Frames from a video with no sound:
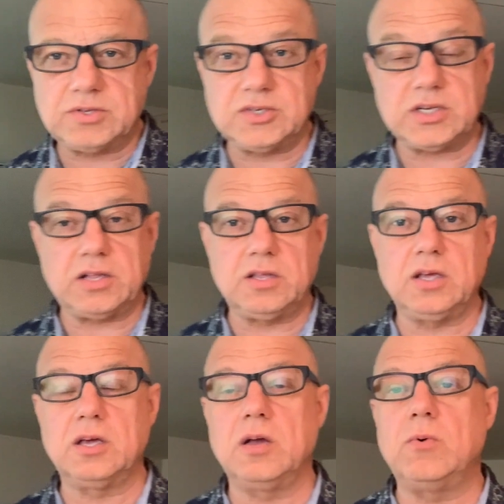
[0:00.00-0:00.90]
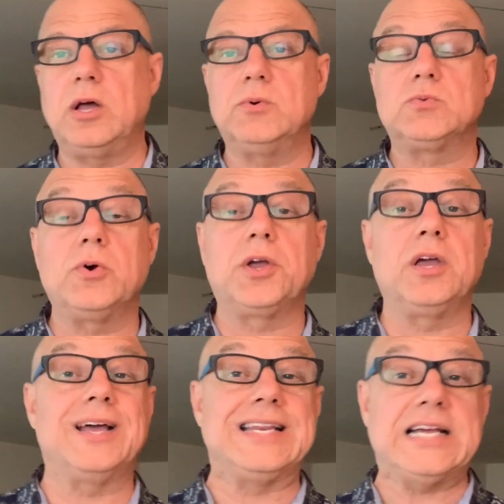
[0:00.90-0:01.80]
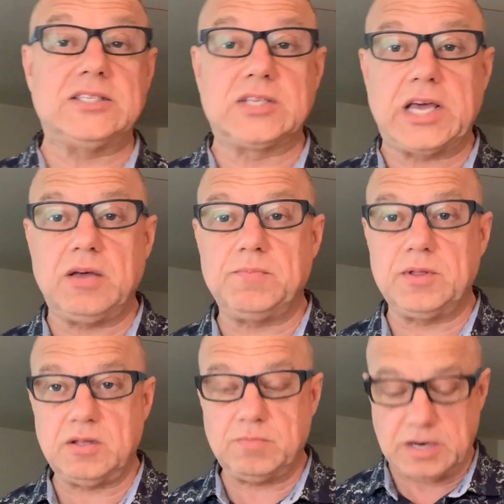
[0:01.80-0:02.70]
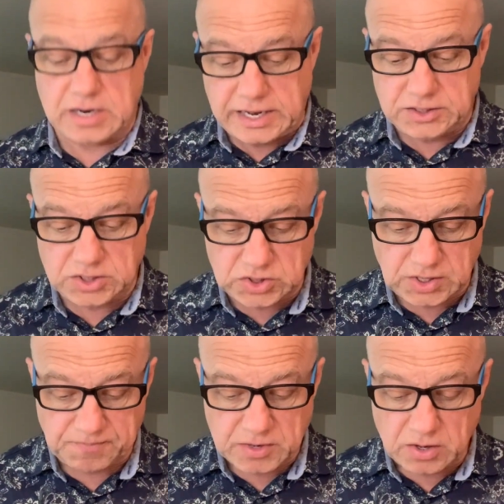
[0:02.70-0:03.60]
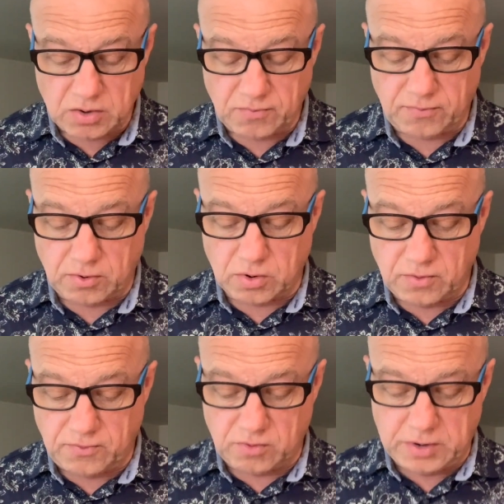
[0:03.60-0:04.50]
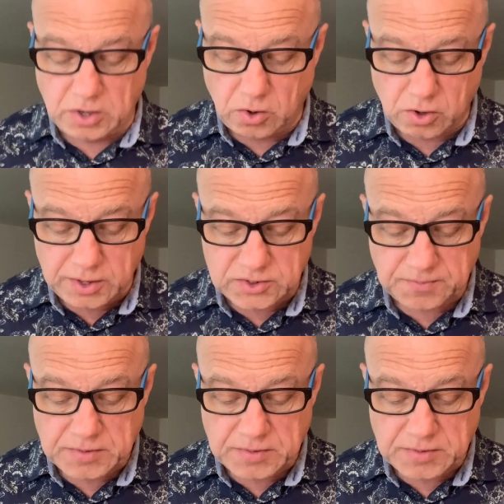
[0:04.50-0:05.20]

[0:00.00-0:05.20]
design thinking while I was working at Netscape in the mid-90s for Ben Horowitz.